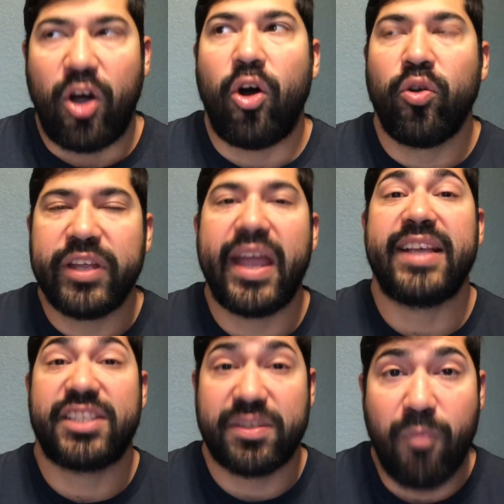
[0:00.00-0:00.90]
Only
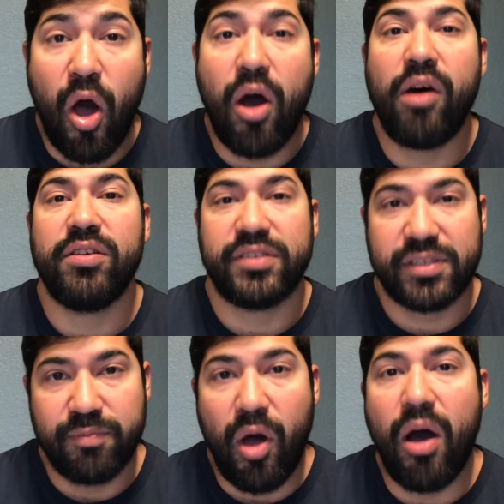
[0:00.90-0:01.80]
a small,
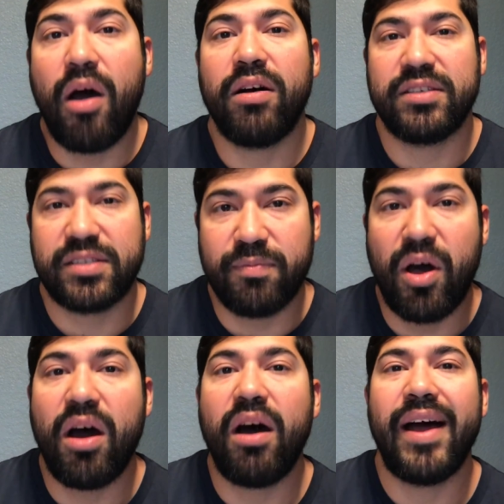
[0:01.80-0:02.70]
small,
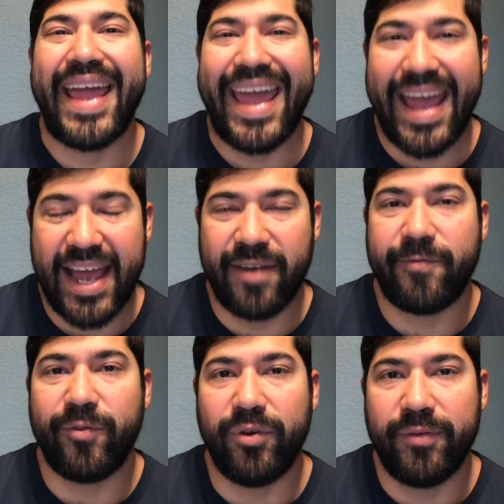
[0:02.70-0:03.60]
small
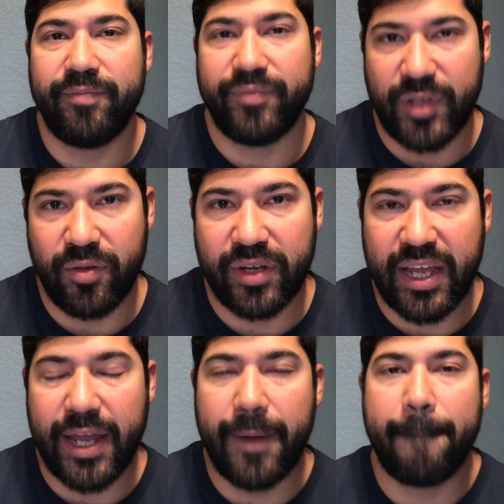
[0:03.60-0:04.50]
handful,
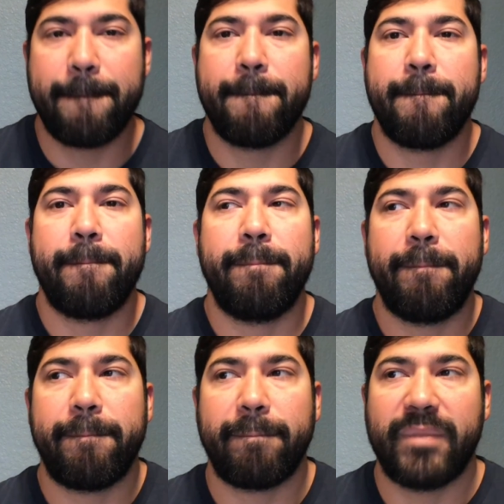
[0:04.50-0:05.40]
okay?
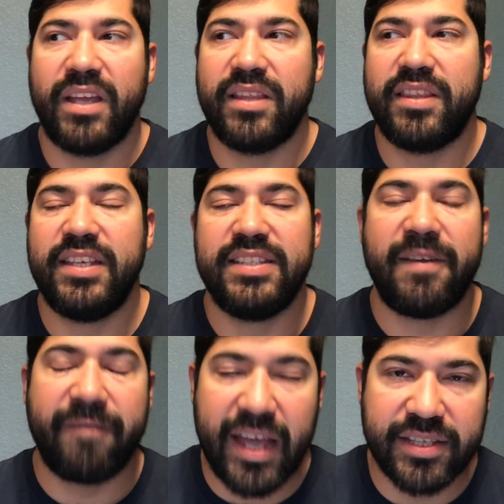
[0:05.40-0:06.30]
These
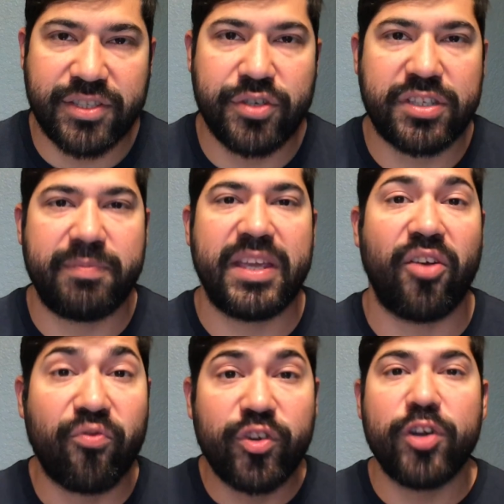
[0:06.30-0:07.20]
events used to be
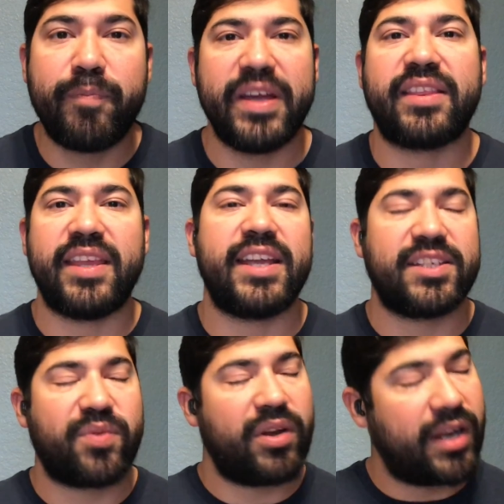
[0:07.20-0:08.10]
a real big thing
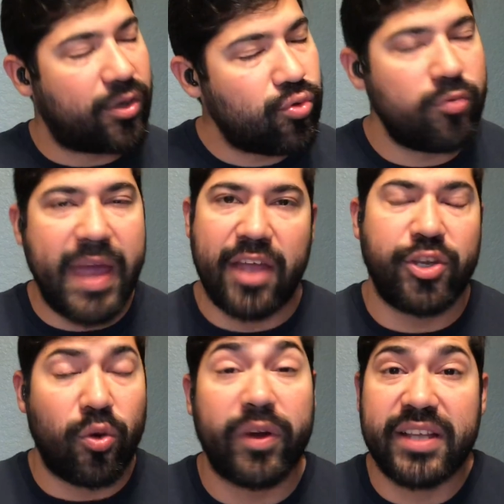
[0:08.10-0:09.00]
because we were like, oh
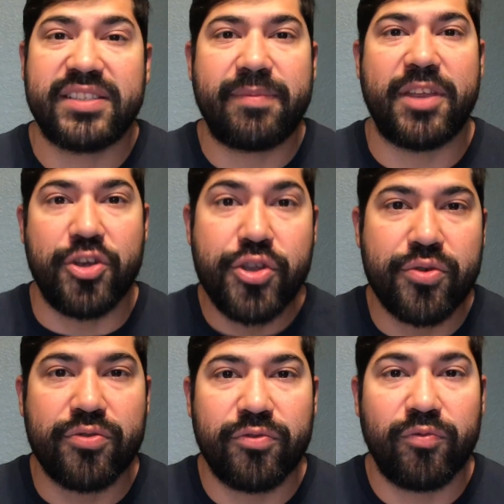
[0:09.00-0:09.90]
man, we're getting something
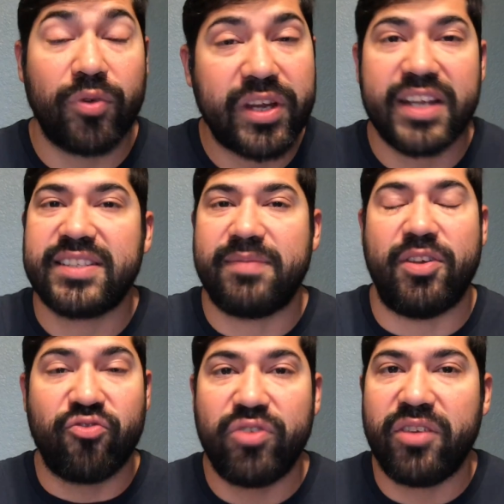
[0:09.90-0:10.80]
new. We're getting
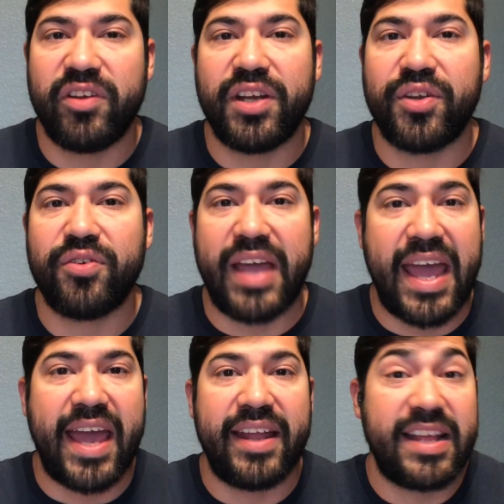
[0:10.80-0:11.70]
something really, really new,
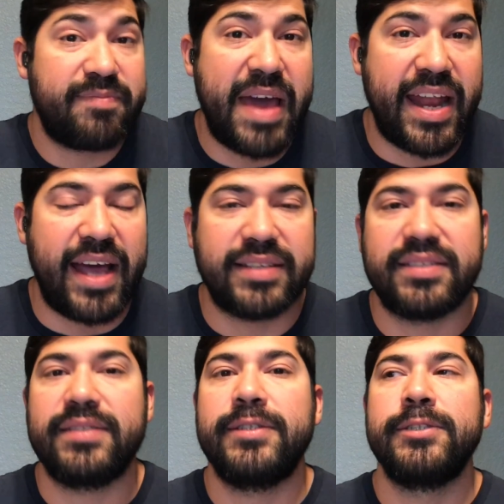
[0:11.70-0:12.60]
and that's badass.